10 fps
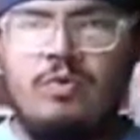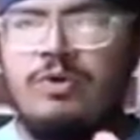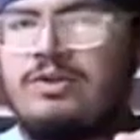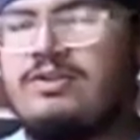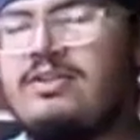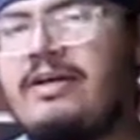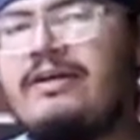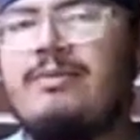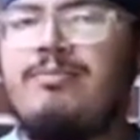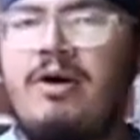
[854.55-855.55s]
with the
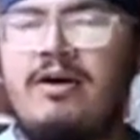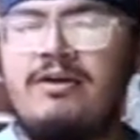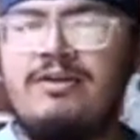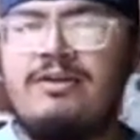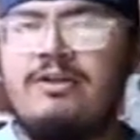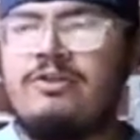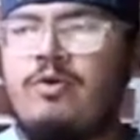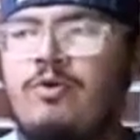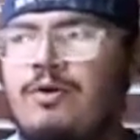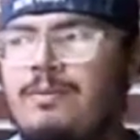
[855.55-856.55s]
second part of this,
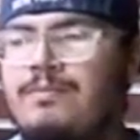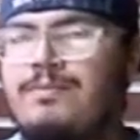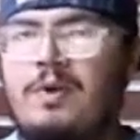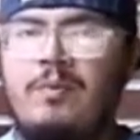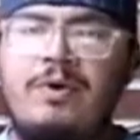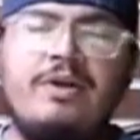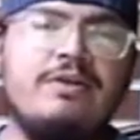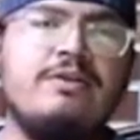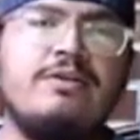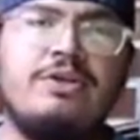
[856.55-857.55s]
or
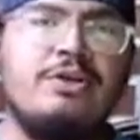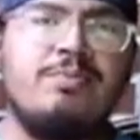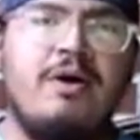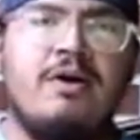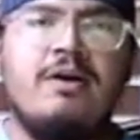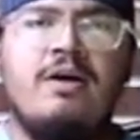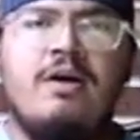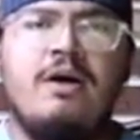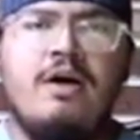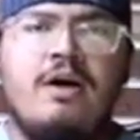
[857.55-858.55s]
really the third part
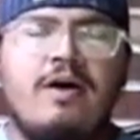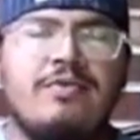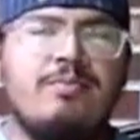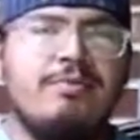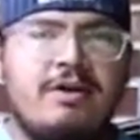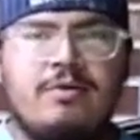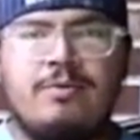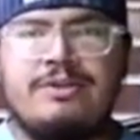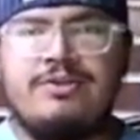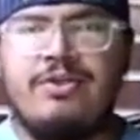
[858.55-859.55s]
of the Blair
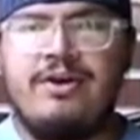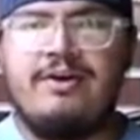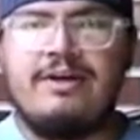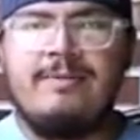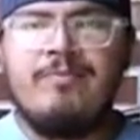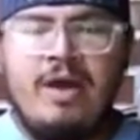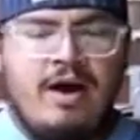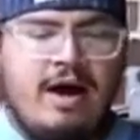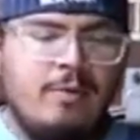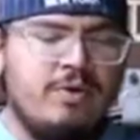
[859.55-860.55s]
Witch theory.
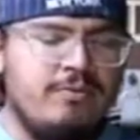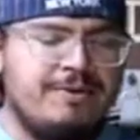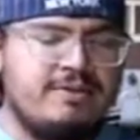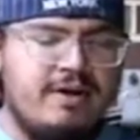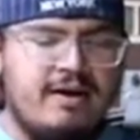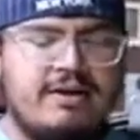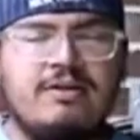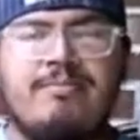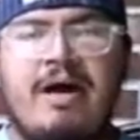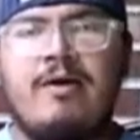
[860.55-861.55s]
I will be talking
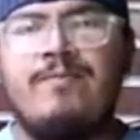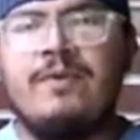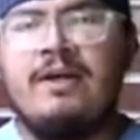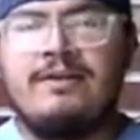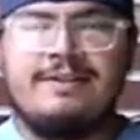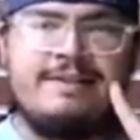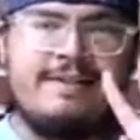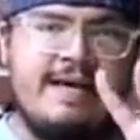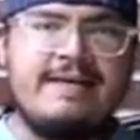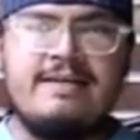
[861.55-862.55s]
about the
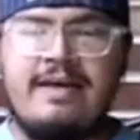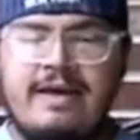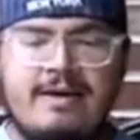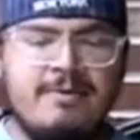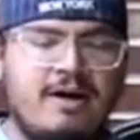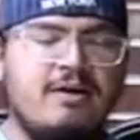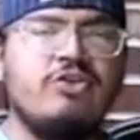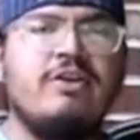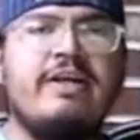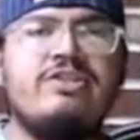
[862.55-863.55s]
second game called
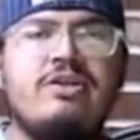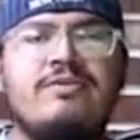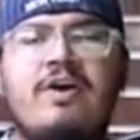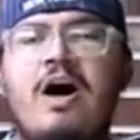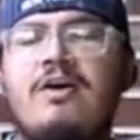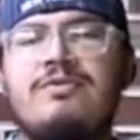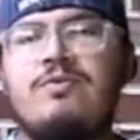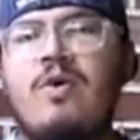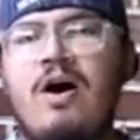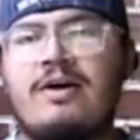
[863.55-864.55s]
The Legend of Coffin
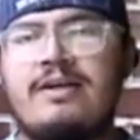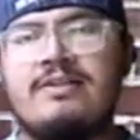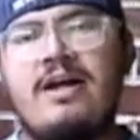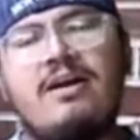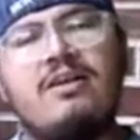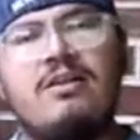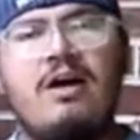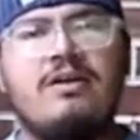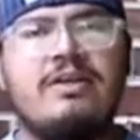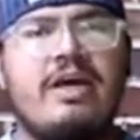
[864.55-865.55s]
Rock. It's not a
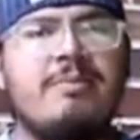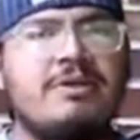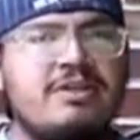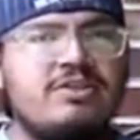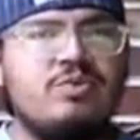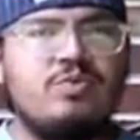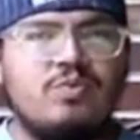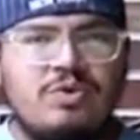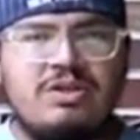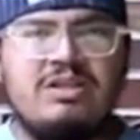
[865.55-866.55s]
long game, it doesn't
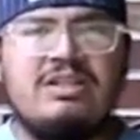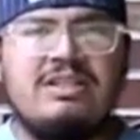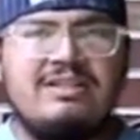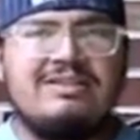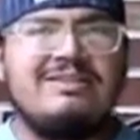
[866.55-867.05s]
really